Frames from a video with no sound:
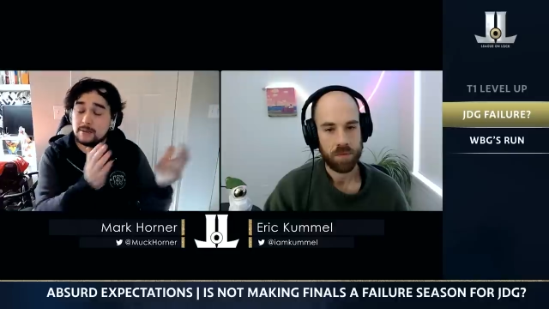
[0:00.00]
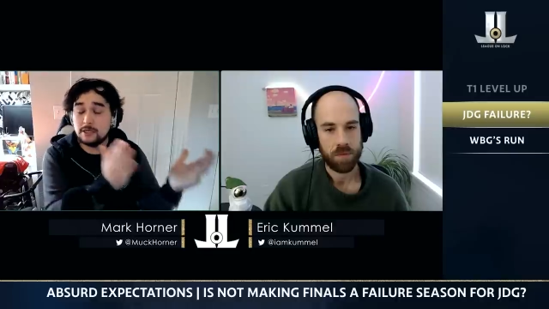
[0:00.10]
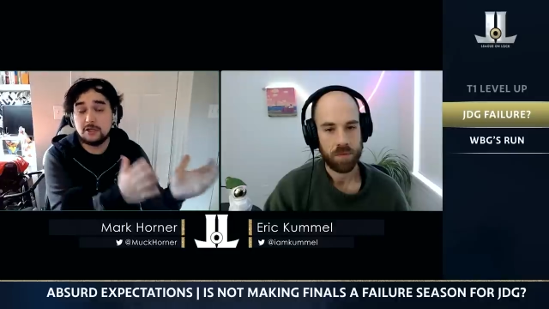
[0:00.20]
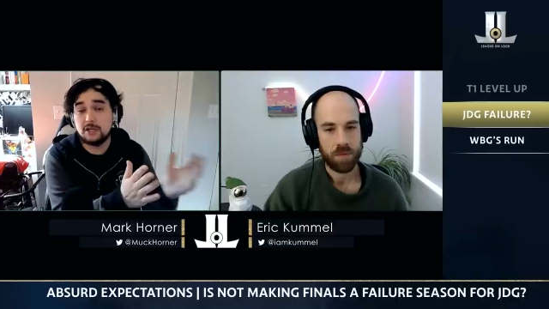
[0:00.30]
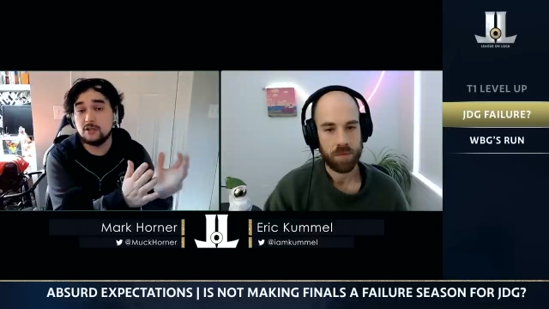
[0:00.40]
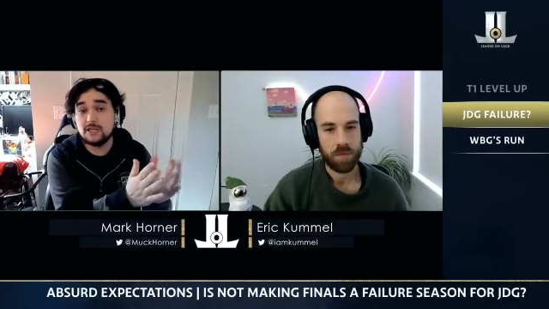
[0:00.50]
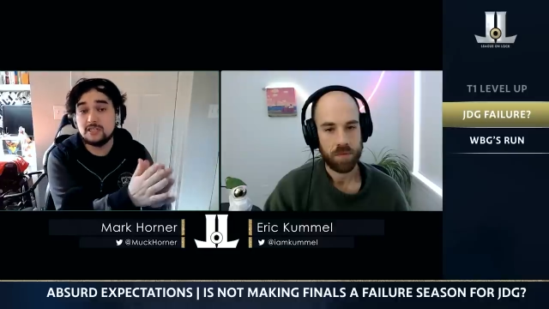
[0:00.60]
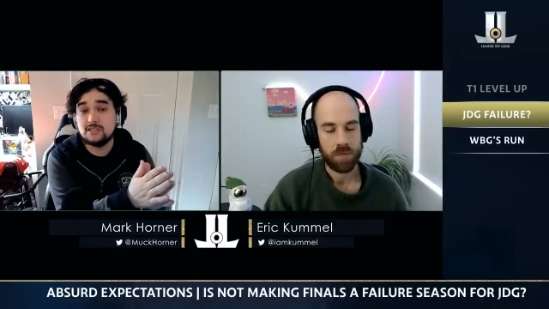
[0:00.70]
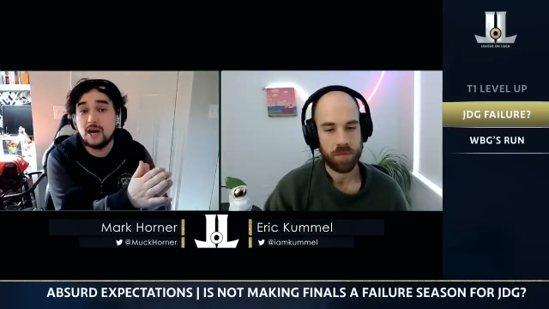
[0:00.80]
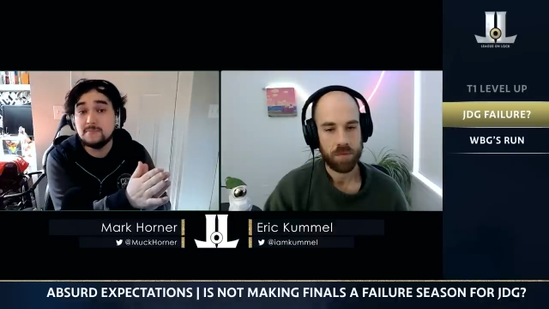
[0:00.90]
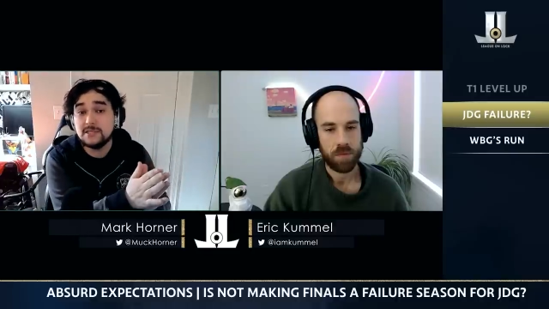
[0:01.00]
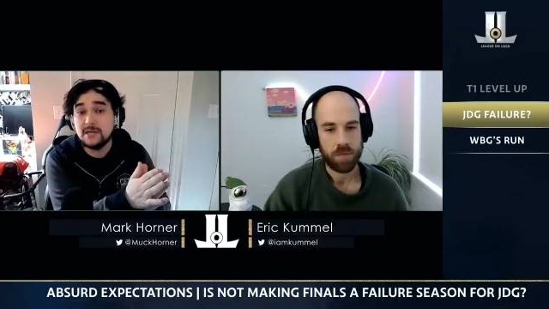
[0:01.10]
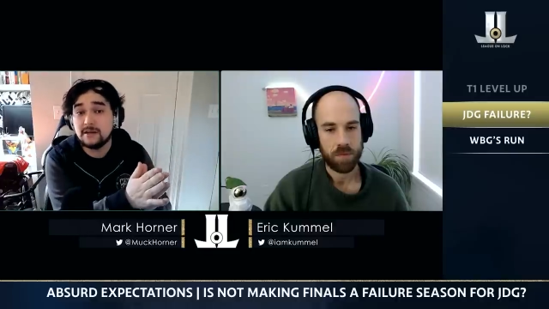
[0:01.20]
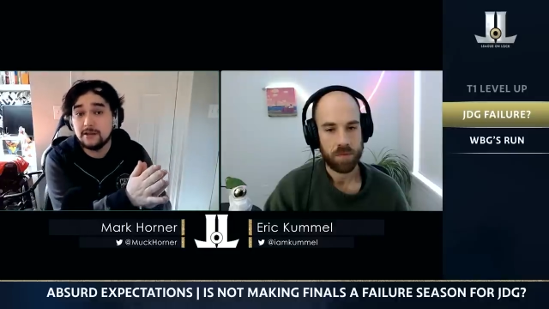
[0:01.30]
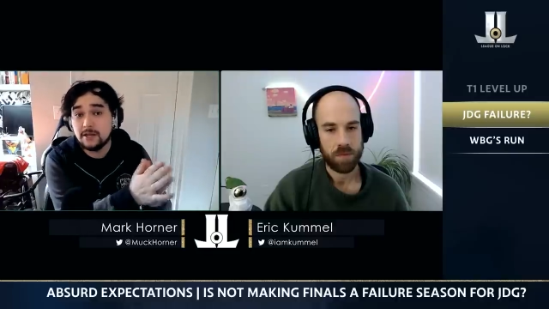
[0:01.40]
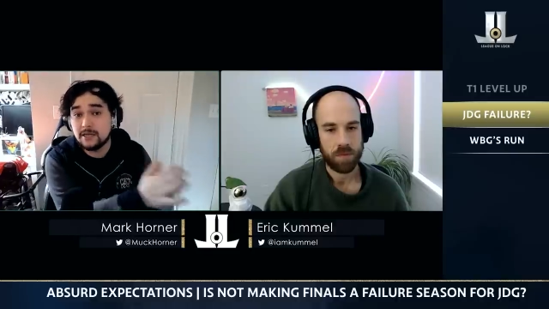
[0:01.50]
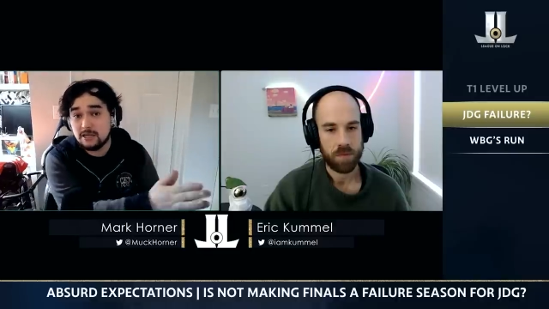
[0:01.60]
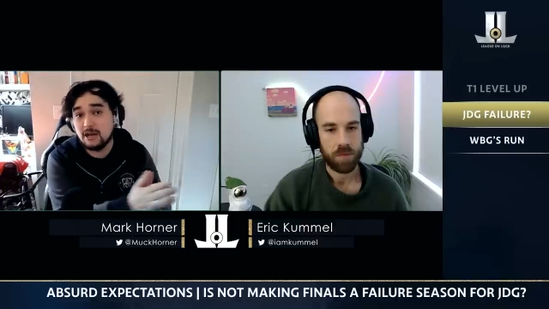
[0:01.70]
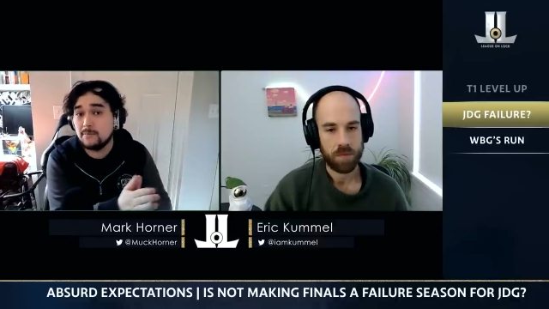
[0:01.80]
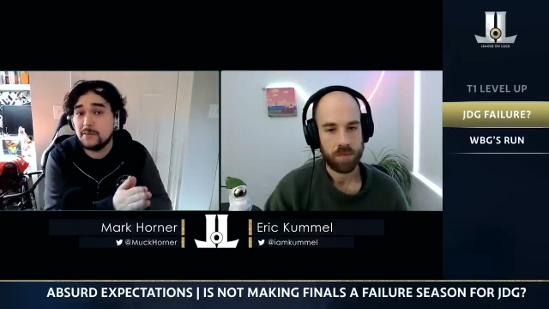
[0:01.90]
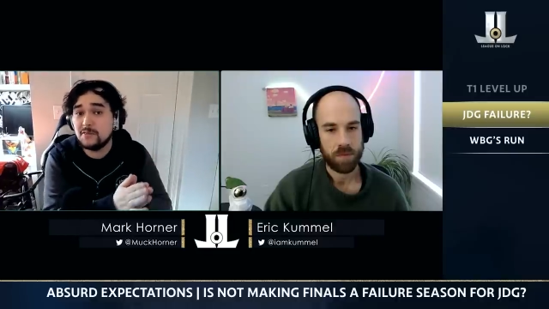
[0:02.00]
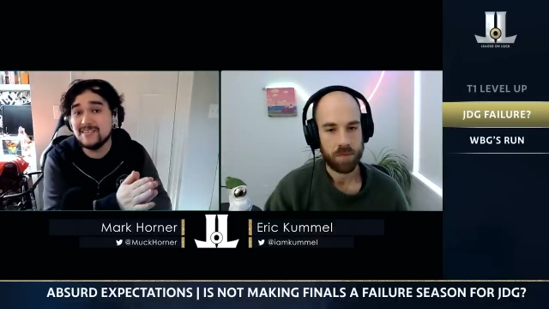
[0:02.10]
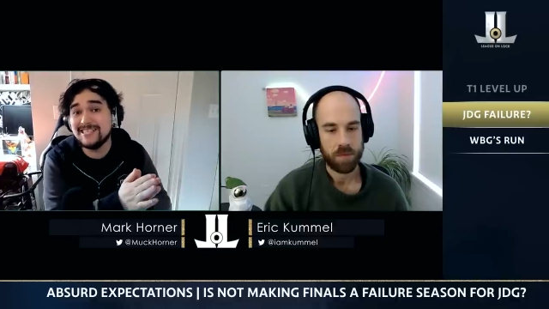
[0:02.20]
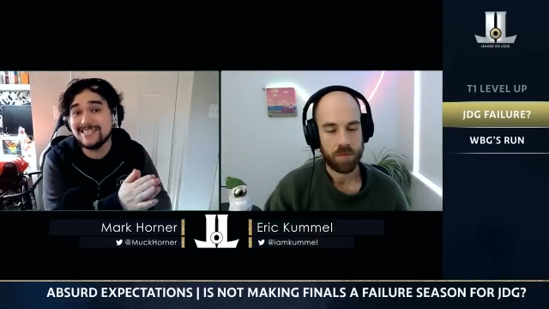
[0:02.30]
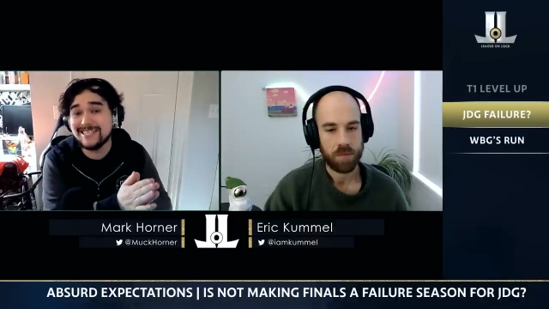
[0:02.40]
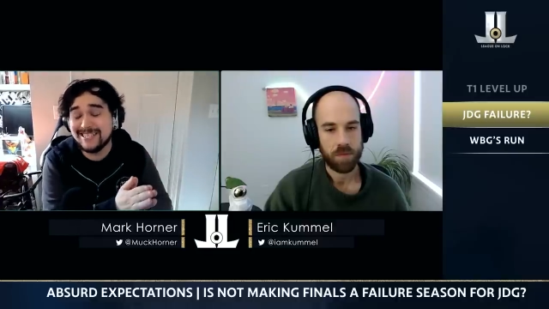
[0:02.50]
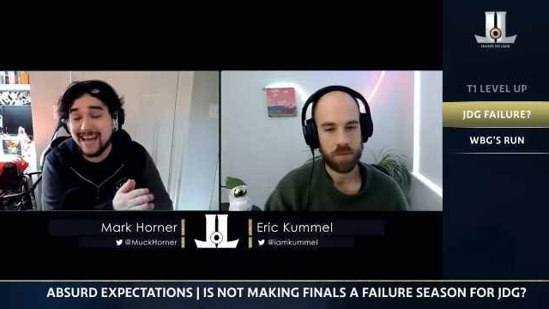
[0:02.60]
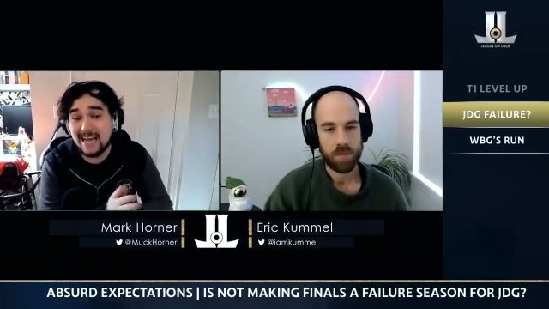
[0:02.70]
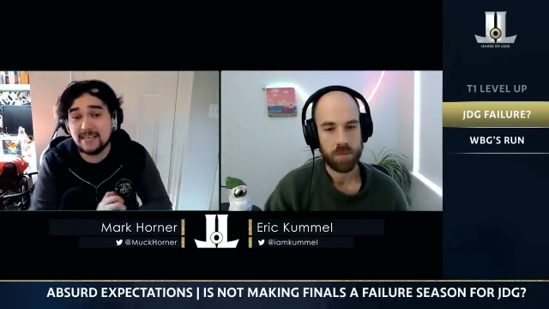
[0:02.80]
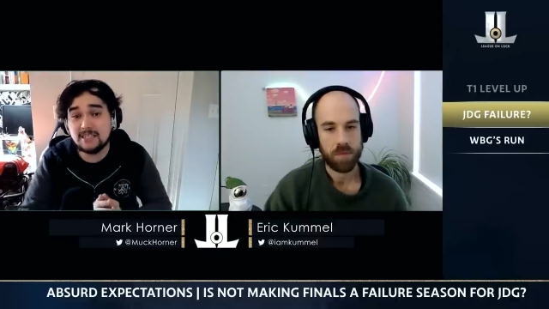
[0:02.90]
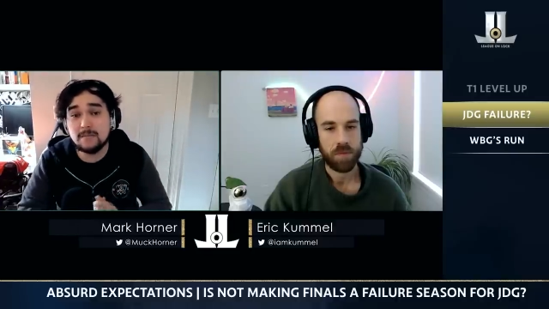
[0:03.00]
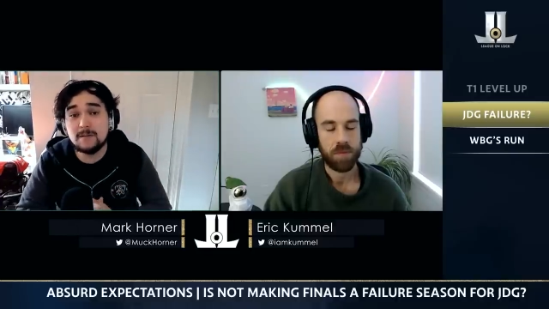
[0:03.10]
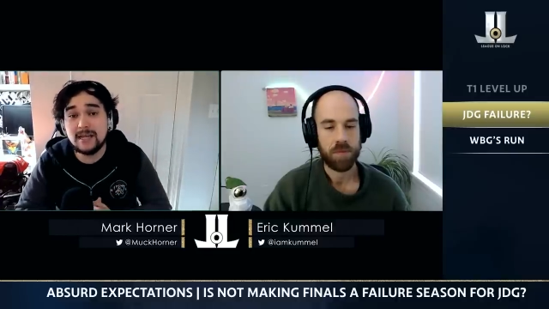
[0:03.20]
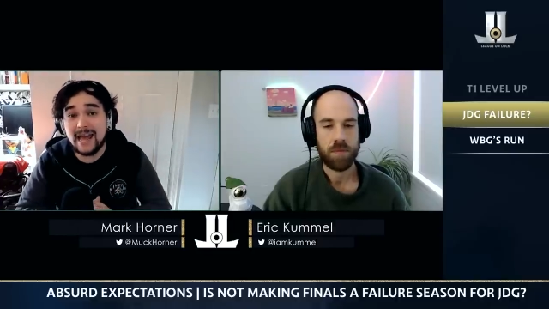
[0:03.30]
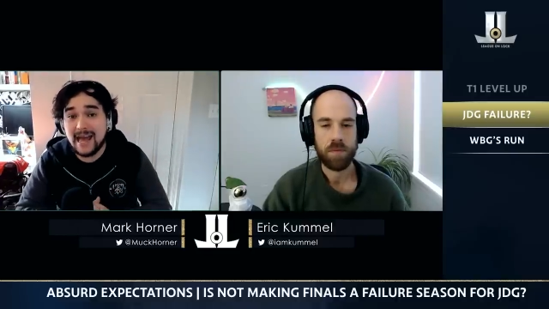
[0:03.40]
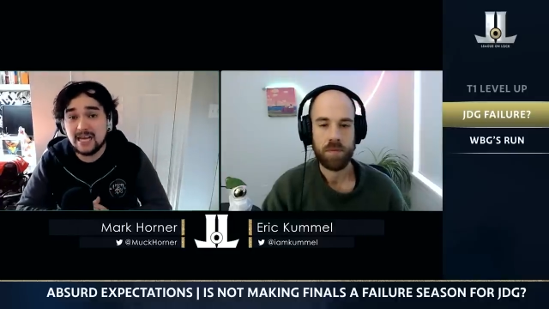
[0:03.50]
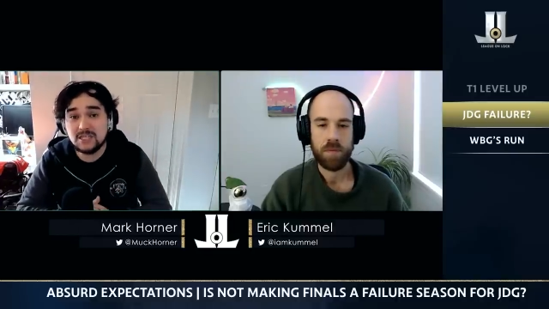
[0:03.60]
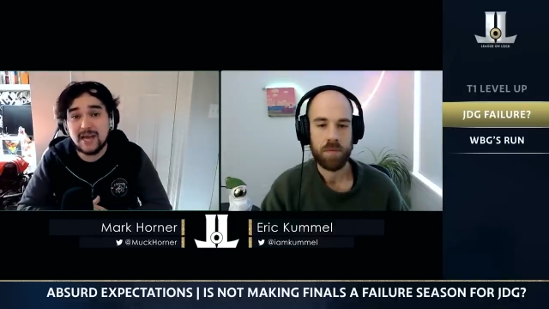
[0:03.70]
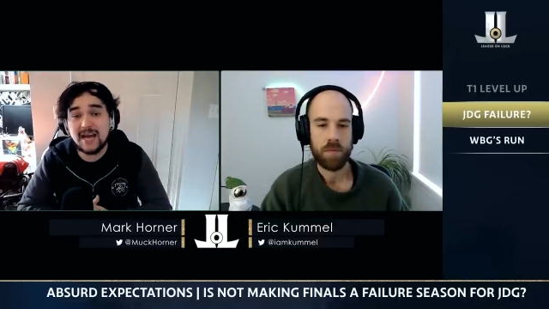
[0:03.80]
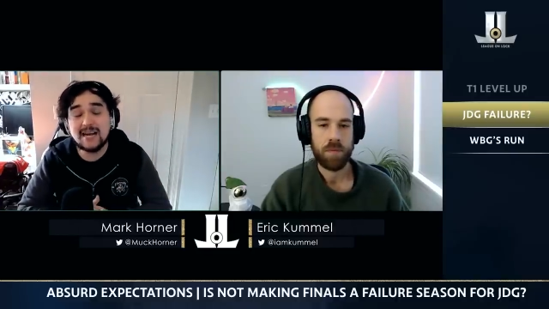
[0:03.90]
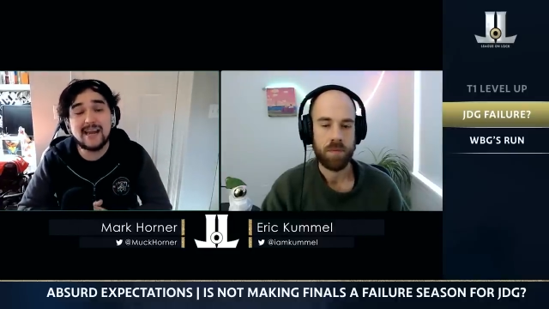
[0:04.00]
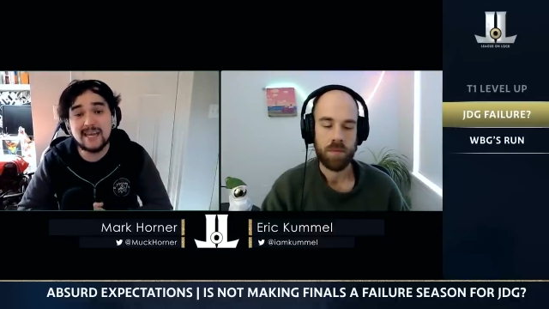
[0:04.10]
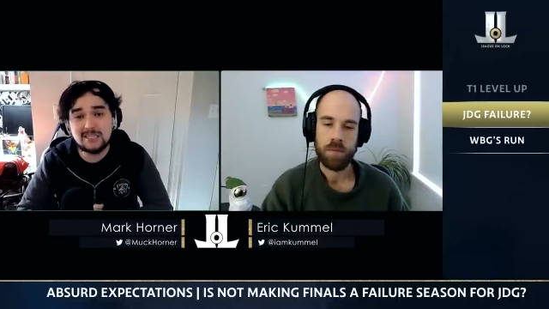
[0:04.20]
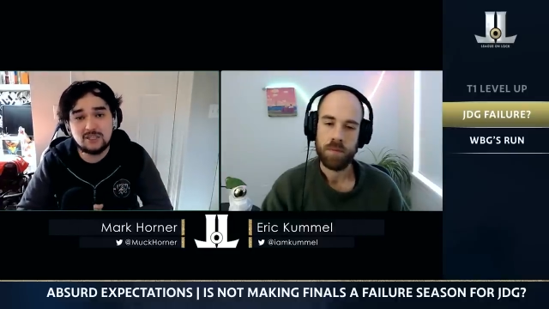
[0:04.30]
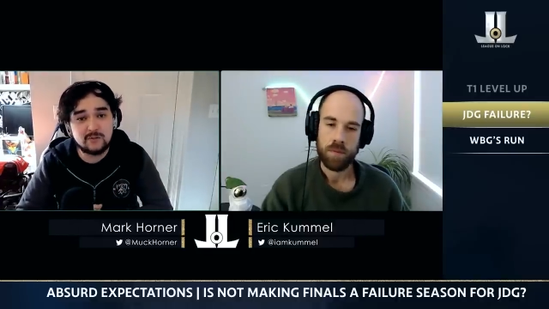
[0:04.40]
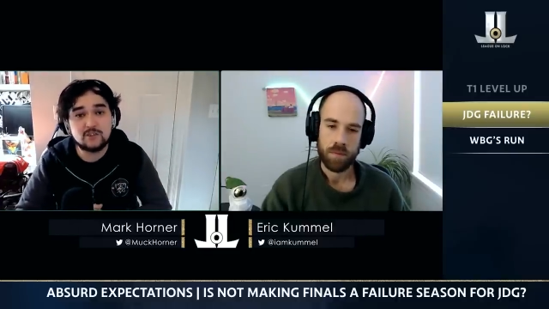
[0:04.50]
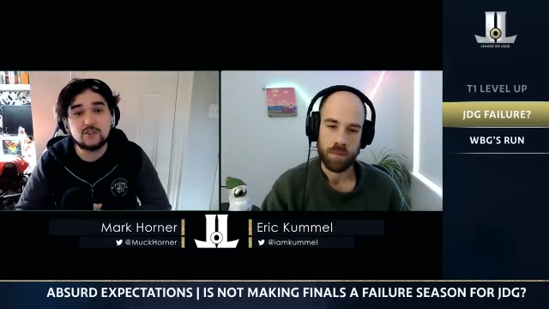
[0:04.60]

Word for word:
Speaker 1: You can look at the top side. You can talk about three six nine, someone that has had an answer for